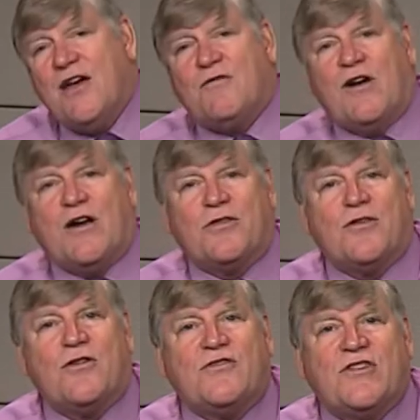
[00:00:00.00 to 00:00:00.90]
for our
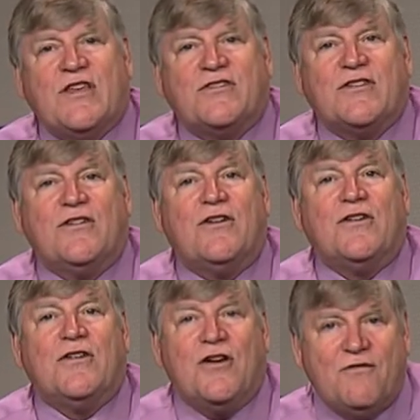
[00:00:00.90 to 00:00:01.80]
third season
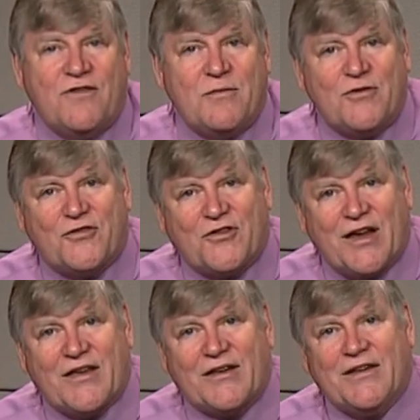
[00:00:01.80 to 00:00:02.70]
on November
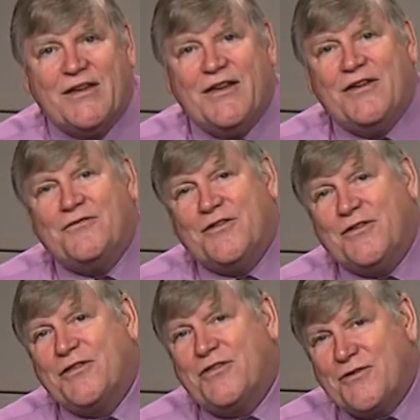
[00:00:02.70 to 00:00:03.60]
2nd for
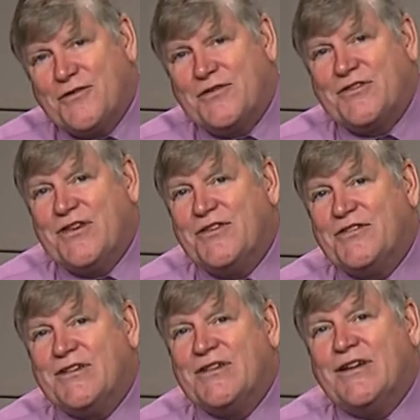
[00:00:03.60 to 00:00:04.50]
the third
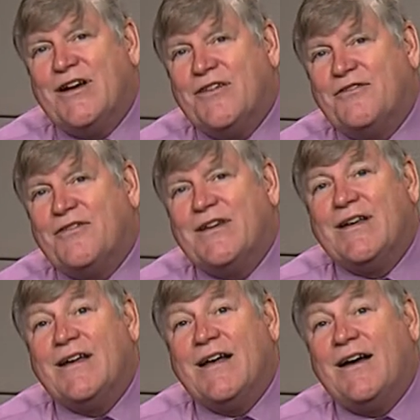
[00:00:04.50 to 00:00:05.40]
season of
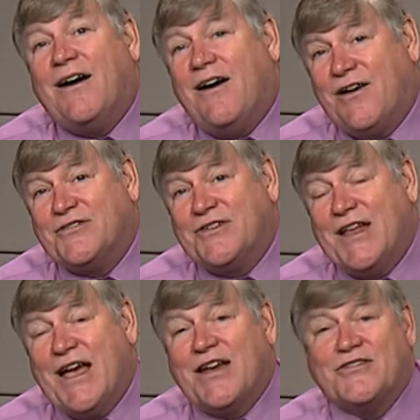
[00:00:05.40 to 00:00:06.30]
uh, auction
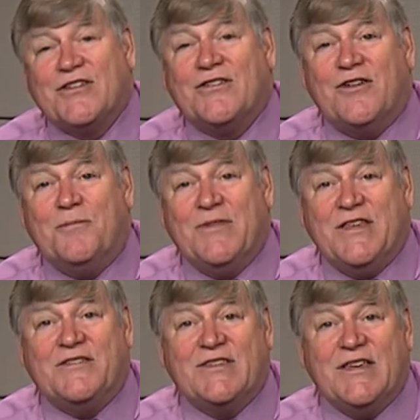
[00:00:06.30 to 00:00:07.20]
action on
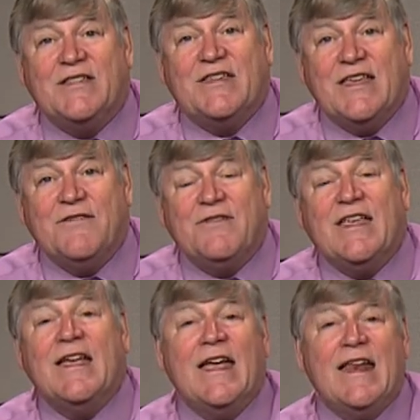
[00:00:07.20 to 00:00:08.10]

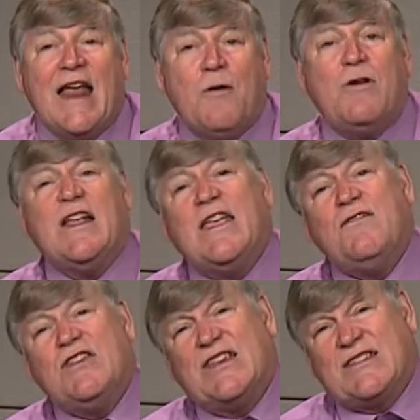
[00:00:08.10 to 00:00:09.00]
BCTV. Now, I want to
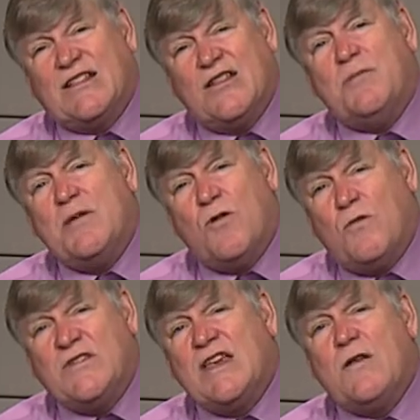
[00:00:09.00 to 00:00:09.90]
give you just a little bit more.
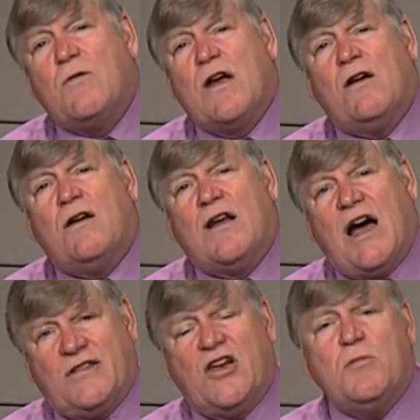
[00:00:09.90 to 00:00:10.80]
Once again, we're on
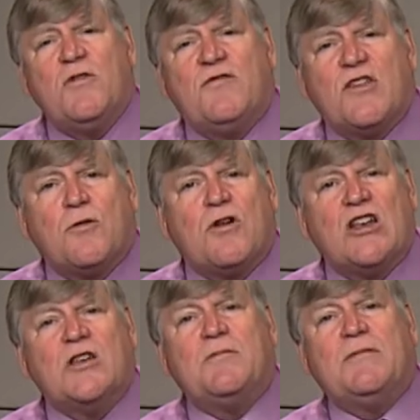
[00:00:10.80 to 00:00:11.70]
October 5th. We're
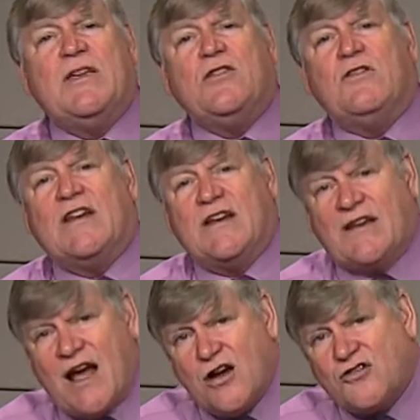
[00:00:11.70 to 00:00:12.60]
going to be doing an
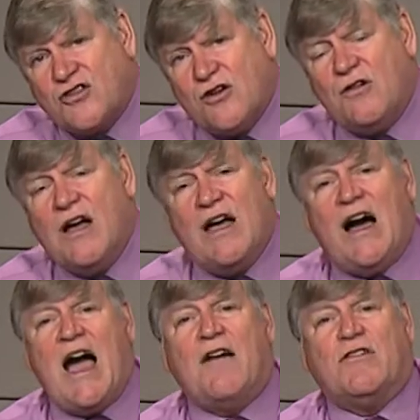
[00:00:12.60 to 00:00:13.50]
entire show.
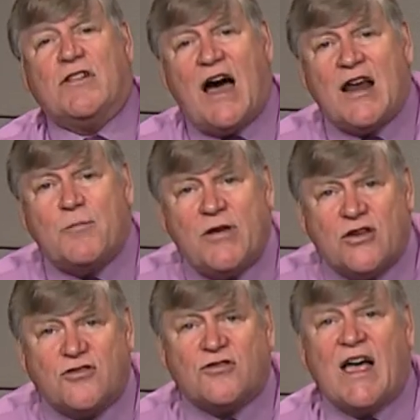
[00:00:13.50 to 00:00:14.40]
I have a lot of
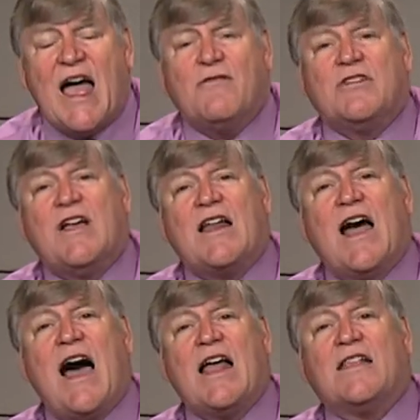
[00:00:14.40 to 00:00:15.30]
pictures. I have a lot
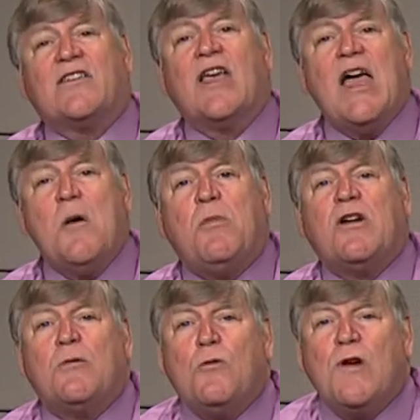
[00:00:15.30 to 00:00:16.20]
of highlights. But
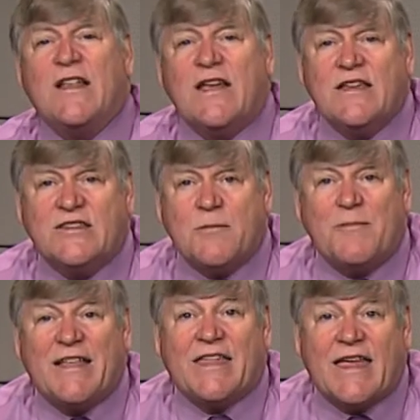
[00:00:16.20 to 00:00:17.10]
I want to tell you something
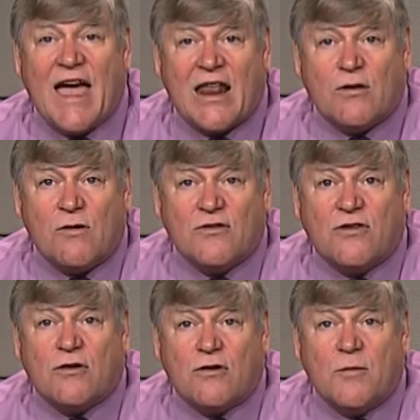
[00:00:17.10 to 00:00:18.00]
about the categories
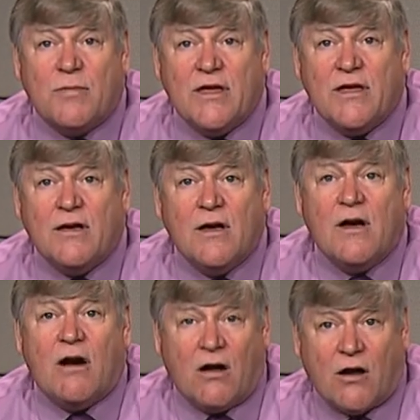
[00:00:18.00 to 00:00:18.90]
that are going to be
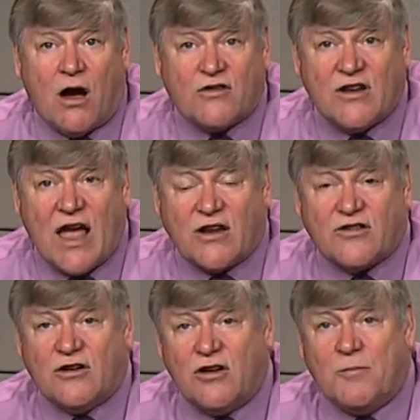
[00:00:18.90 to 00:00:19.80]
on auction
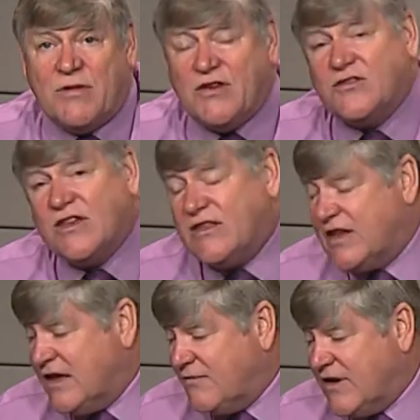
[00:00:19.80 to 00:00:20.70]
action on
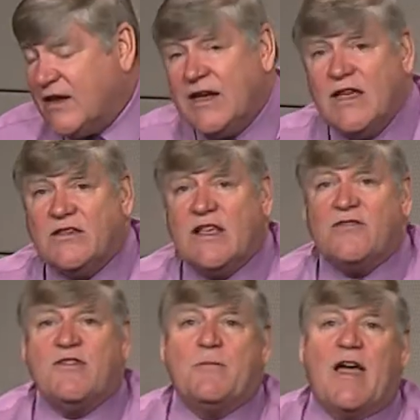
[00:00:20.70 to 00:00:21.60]
BCTV. So
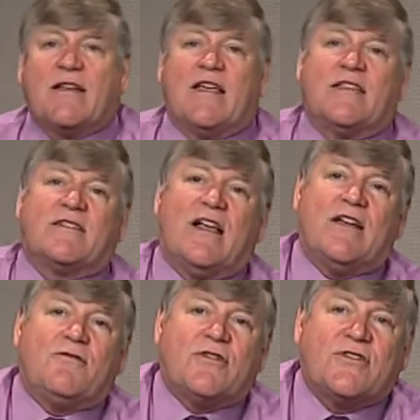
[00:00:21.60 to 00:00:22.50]
let's flip back to that
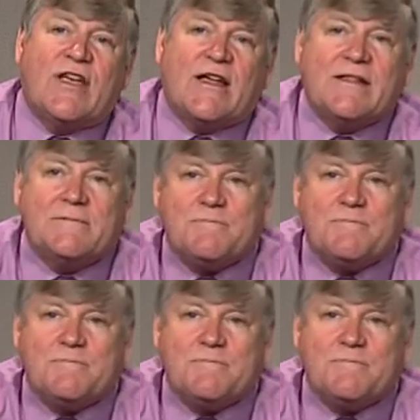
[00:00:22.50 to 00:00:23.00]
slide for a second.